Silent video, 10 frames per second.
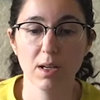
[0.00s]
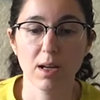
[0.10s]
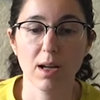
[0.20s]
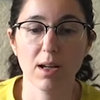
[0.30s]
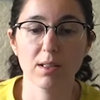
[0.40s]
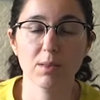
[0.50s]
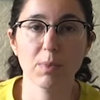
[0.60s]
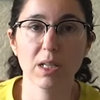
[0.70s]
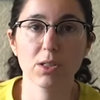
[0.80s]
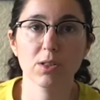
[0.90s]
and
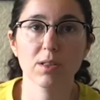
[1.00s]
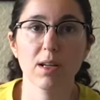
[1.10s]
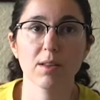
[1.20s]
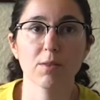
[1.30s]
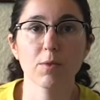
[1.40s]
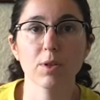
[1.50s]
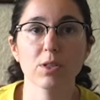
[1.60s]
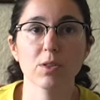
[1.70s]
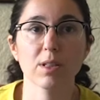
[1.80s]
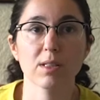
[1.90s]
make sure that the
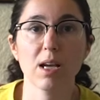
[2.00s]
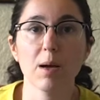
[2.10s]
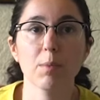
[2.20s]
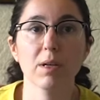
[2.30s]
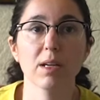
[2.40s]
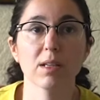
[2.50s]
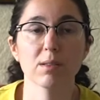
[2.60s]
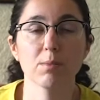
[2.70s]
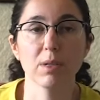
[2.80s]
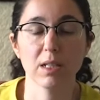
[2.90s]
forestry that's happening
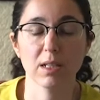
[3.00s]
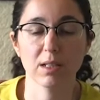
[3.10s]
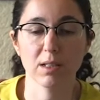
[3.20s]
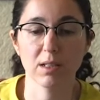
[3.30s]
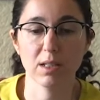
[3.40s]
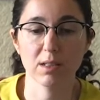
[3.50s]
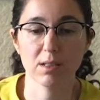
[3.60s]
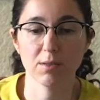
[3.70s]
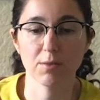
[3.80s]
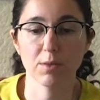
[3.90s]
is meeting the needs
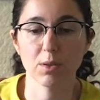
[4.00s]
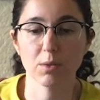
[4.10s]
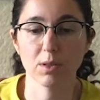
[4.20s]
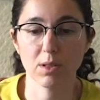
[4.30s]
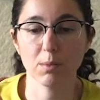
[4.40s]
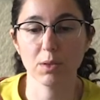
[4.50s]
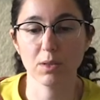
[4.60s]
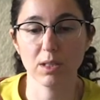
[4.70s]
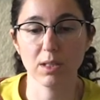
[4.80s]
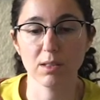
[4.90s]
of local
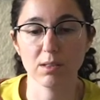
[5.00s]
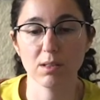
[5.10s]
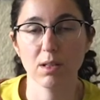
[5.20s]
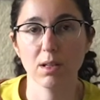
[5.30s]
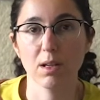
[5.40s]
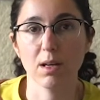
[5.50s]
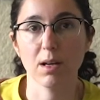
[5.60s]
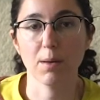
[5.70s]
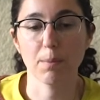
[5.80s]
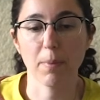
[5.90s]
communities
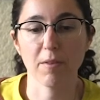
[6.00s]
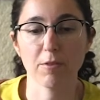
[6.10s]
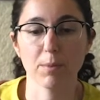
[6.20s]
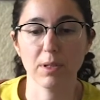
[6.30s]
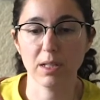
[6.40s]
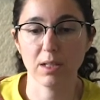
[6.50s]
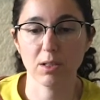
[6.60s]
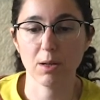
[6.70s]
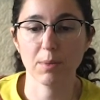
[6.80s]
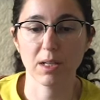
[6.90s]
from an
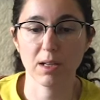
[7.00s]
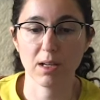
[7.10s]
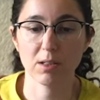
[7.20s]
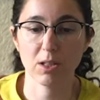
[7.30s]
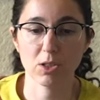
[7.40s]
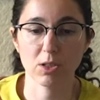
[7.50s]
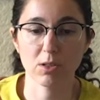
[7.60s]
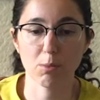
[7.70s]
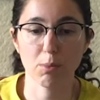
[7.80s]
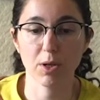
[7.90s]
economic and
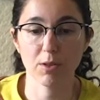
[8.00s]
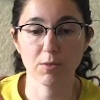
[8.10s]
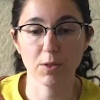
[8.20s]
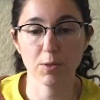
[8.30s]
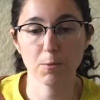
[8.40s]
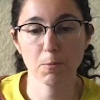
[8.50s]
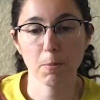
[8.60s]
ecological point of view.